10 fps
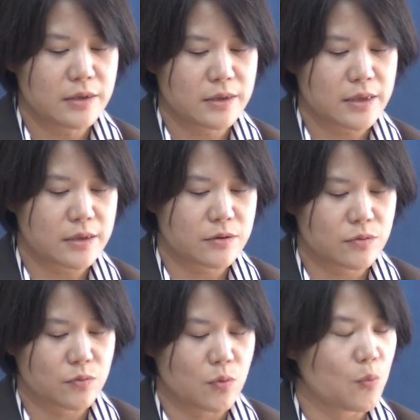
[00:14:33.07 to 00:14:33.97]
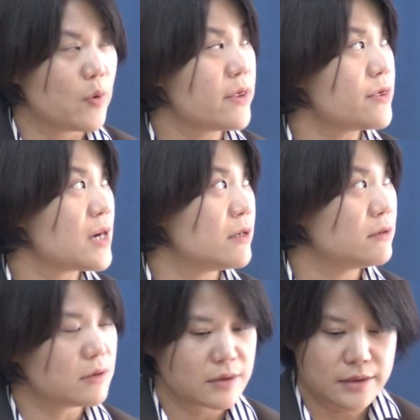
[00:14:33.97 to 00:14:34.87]
6 to
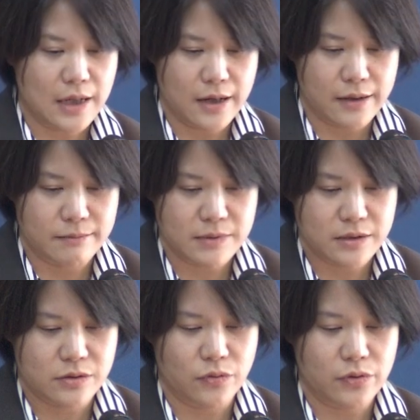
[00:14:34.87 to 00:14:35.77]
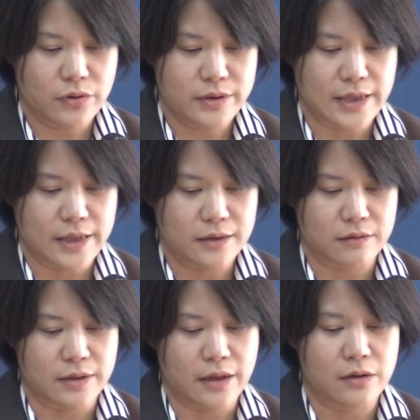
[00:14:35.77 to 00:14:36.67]
1,000 times stronger than
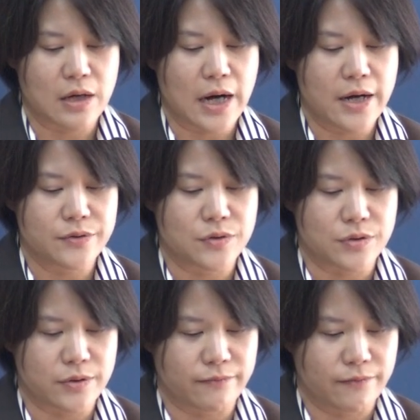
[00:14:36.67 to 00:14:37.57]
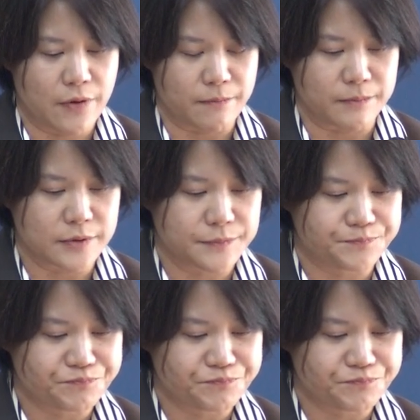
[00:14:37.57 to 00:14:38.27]
their IgG forms.